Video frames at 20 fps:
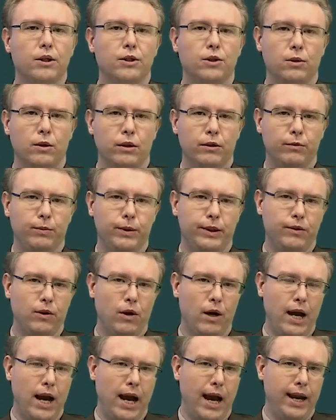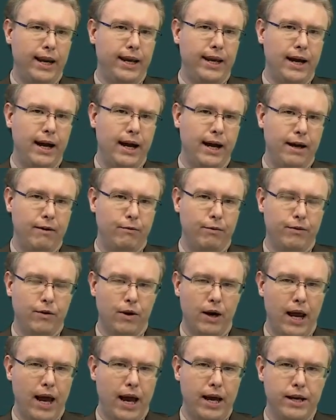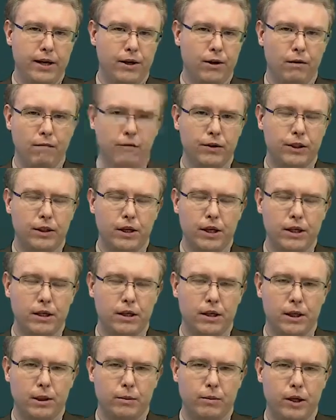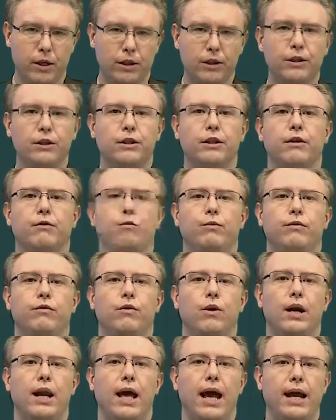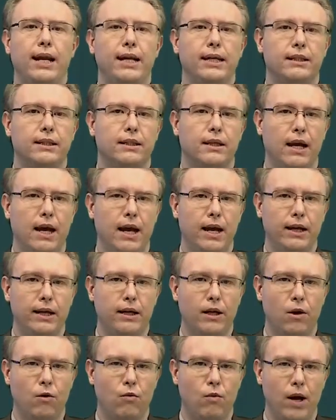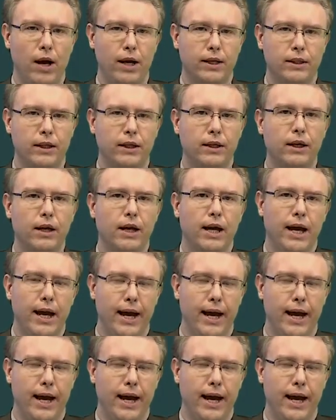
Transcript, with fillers: So if we've got any, uh, if we've got any conversational expressions, if we've got any slang in our writing,